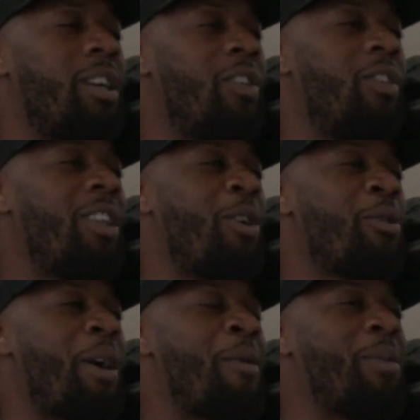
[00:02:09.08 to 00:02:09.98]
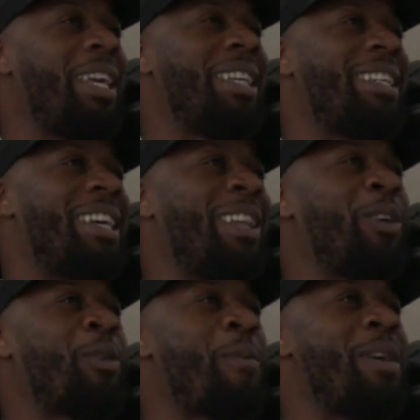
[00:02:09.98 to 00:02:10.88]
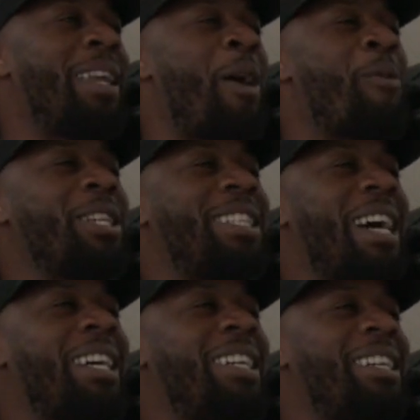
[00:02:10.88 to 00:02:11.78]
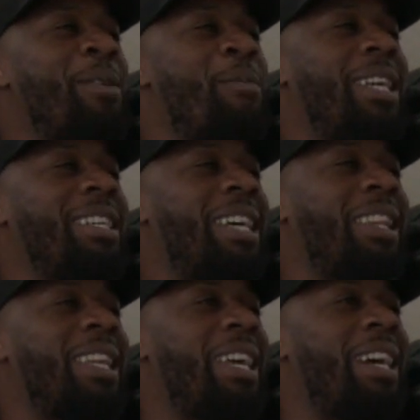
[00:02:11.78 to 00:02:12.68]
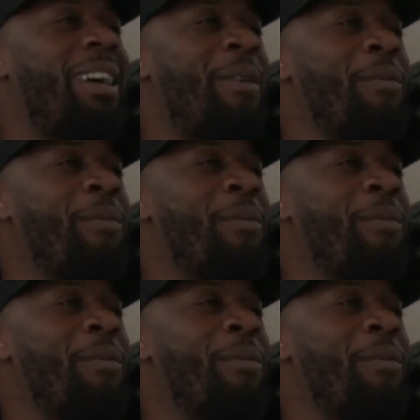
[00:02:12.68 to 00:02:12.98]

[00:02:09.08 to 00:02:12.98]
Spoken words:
No, I mean, a little bit. I wish I could because I think I'm...